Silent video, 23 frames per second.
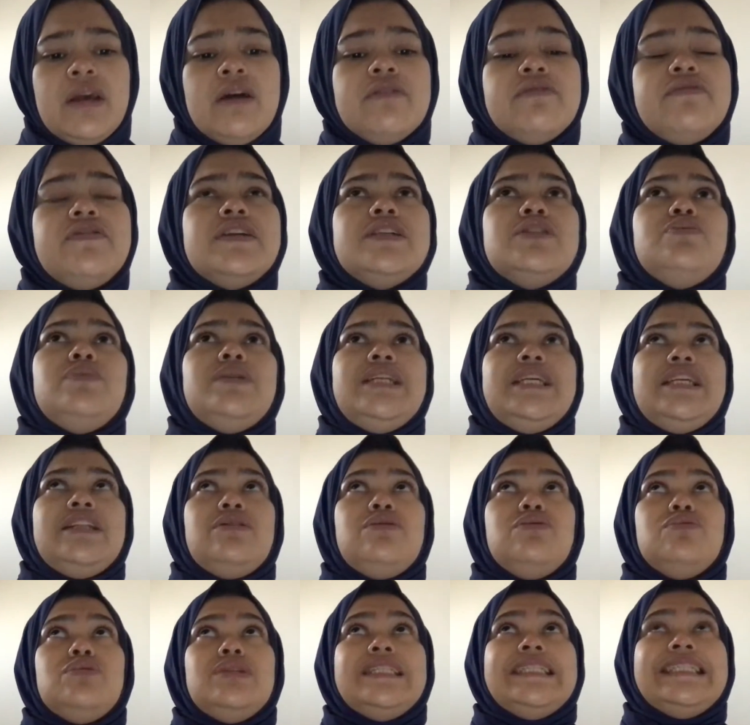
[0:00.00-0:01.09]
First, we need
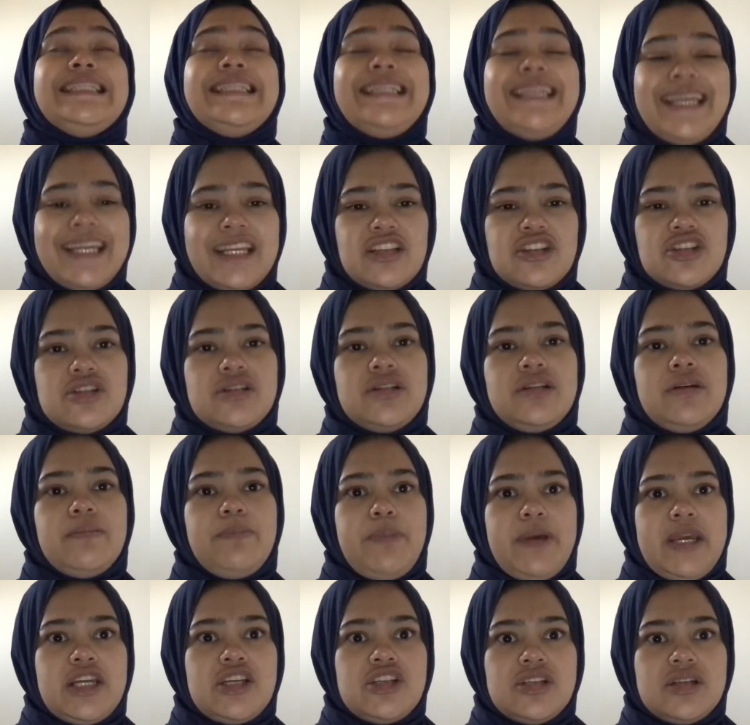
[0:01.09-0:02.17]
to teach the
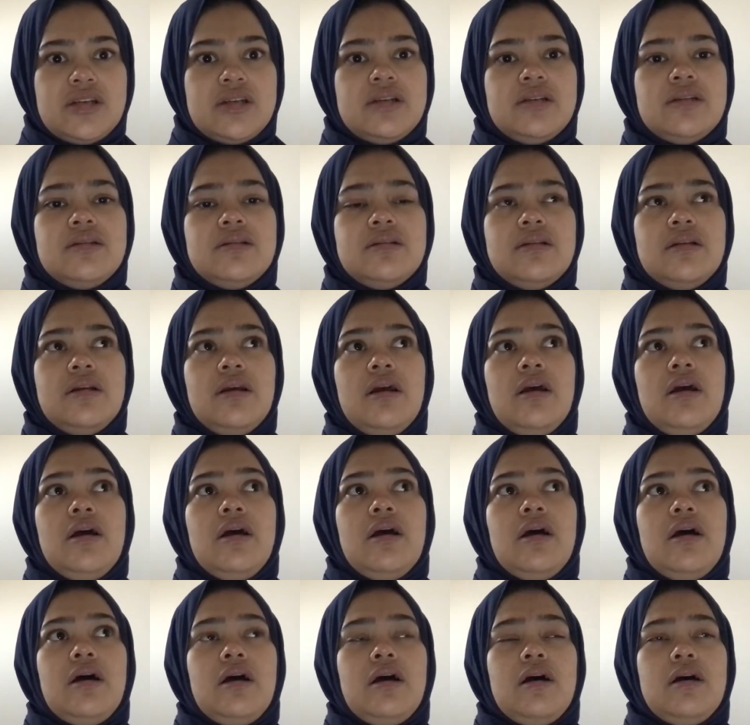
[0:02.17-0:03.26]
patient
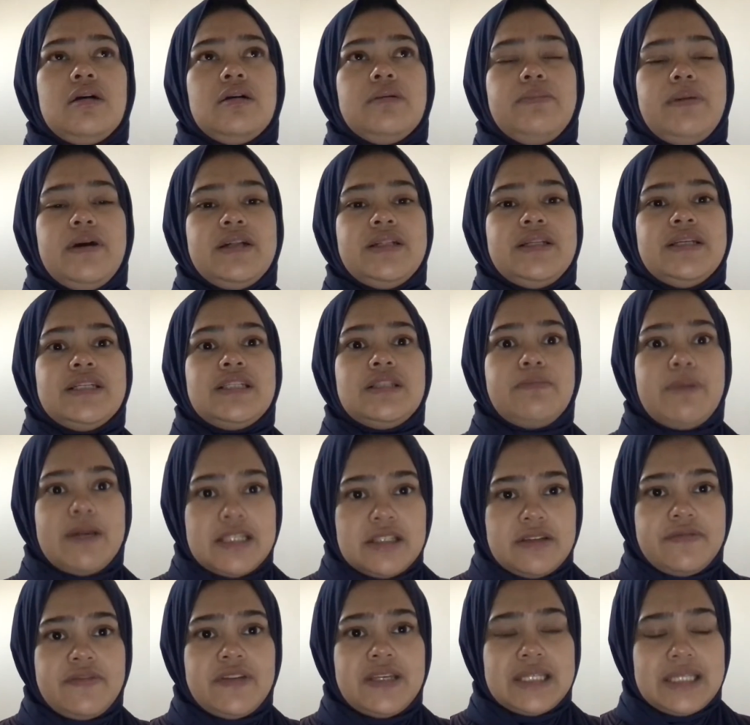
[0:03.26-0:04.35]
about the
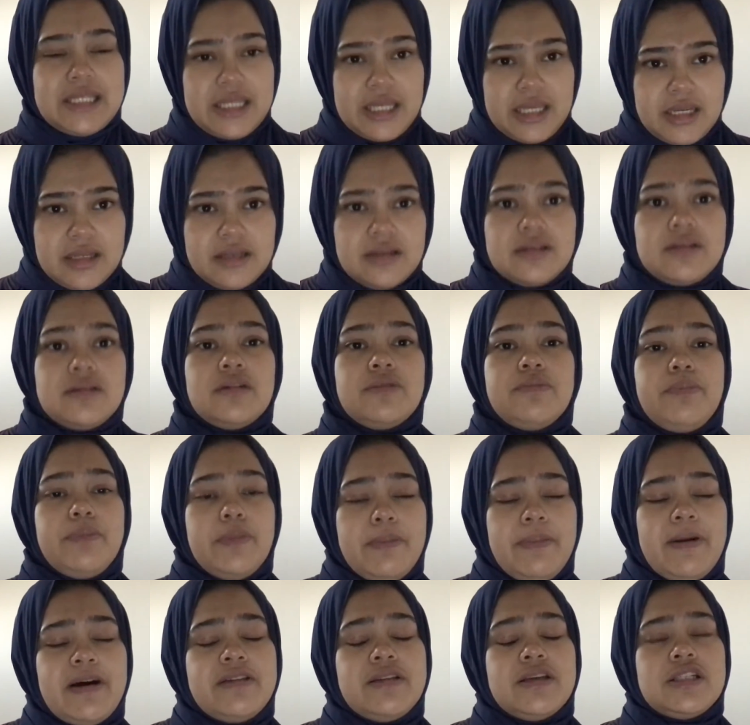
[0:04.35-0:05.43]
specific skills,
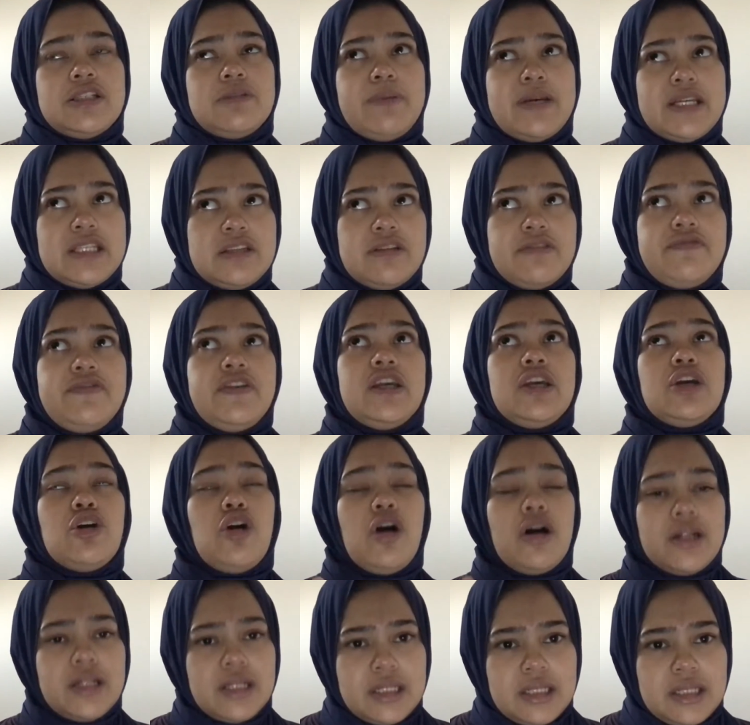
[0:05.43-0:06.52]
about the specific
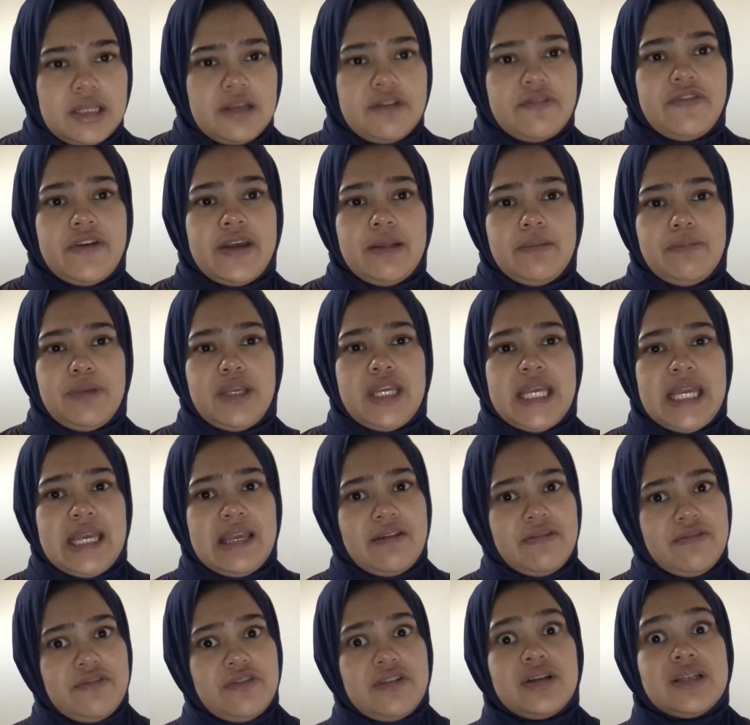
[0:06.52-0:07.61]
cognitive and
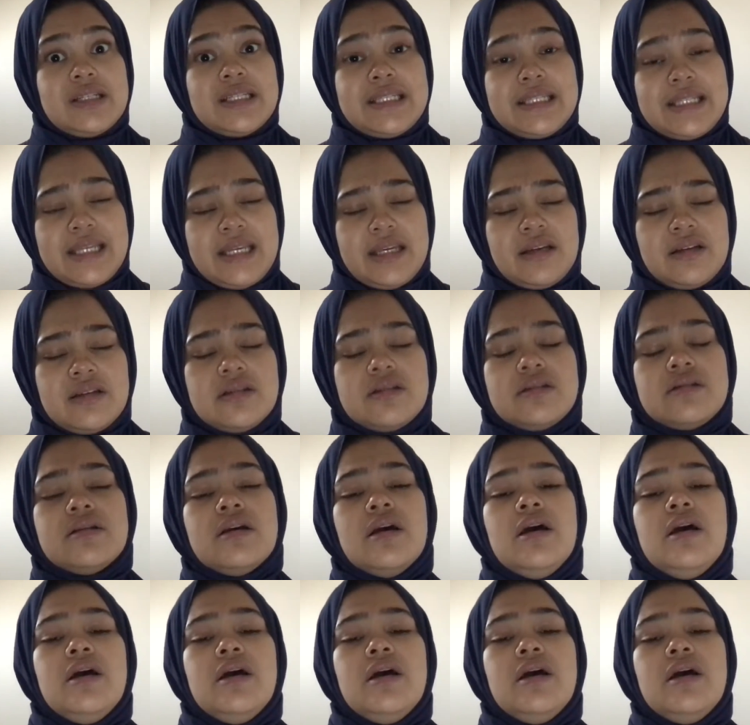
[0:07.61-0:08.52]
behavioral skills,